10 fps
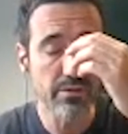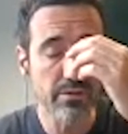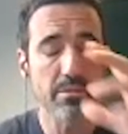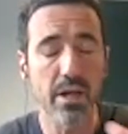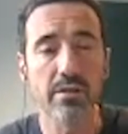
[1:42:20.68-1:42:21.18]

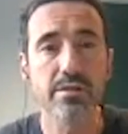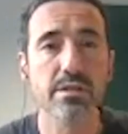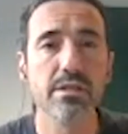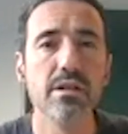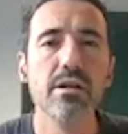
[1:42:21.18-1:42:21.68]

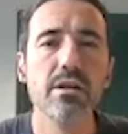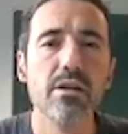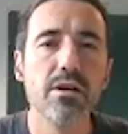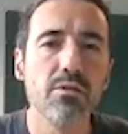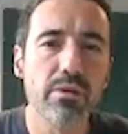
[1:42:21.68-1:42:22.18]
graphs
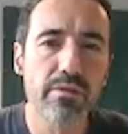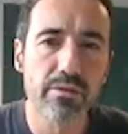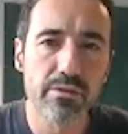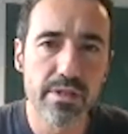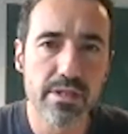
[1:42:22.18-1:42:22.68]
with
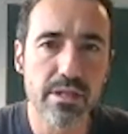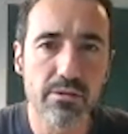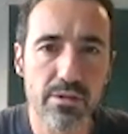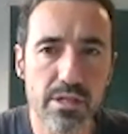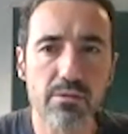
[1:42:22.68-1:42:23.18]
this
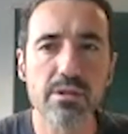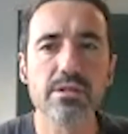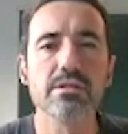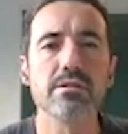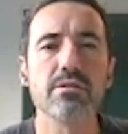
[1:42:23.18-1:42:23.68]
degree
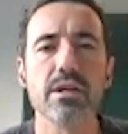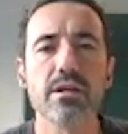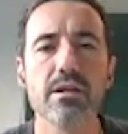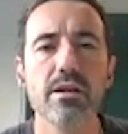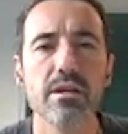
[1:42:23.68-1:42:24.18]
sequence. Okay,
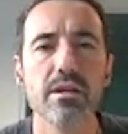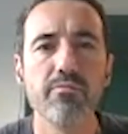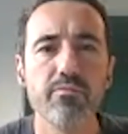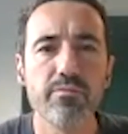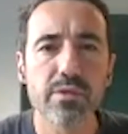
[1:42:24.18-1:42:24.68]

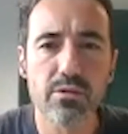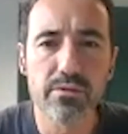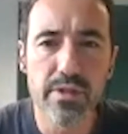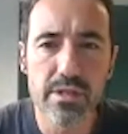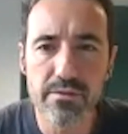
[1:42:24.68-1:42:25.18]
so
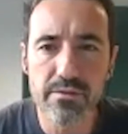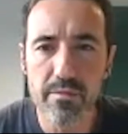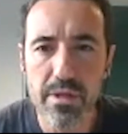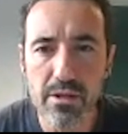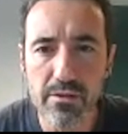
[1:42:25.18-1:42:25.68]
this
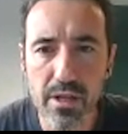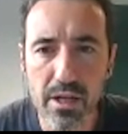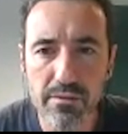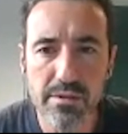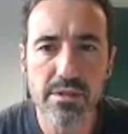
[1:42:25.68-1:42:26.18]
family of
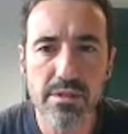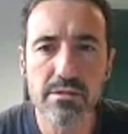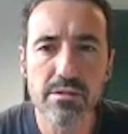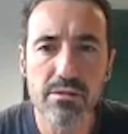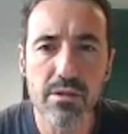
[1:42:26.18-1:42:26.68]
graphs.
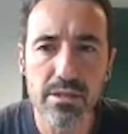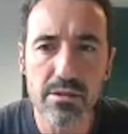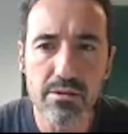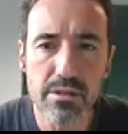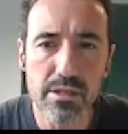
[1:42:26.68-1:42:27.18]
So let's
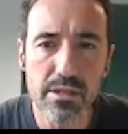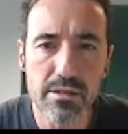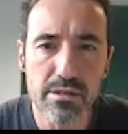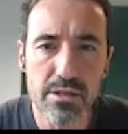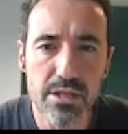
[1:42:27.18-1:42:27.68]
call it
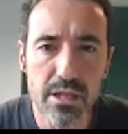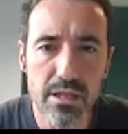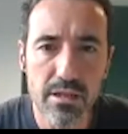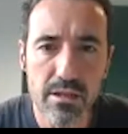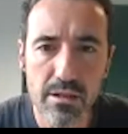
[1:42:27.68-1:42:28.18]

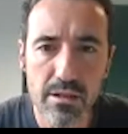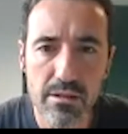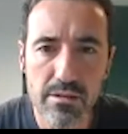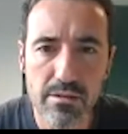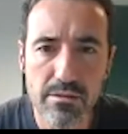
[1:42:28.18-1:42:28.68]
Gn.
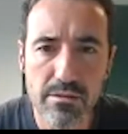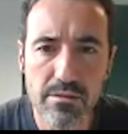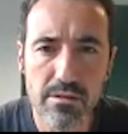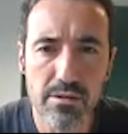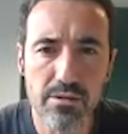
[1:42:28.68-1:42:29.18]

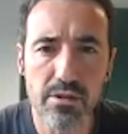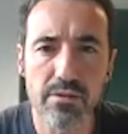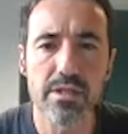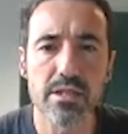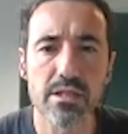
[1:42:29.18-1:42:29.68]
Under
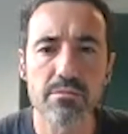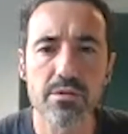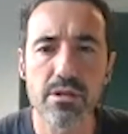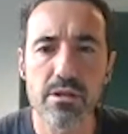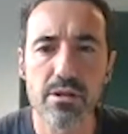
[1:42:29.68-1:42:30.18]
this
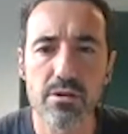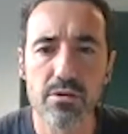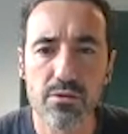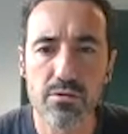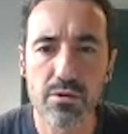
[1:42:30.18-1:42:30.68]
assumption,
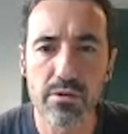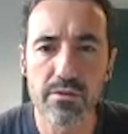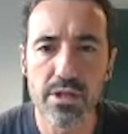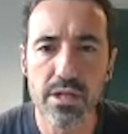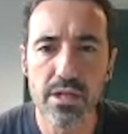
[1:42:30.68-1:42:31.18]
U of
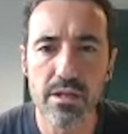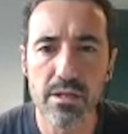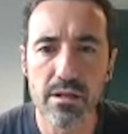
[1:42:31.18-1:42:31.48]
Gn